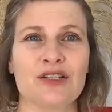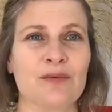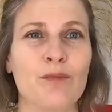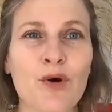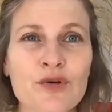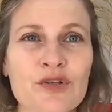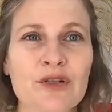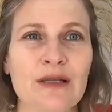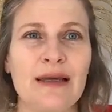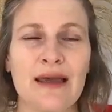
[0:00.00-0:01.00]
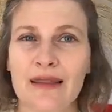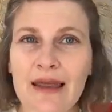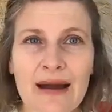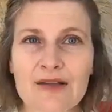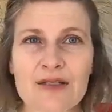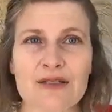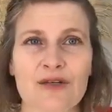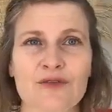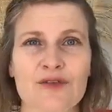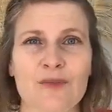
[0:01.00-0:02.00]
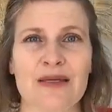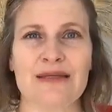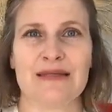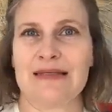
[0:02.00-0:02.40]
She's emotionally, allows herself to be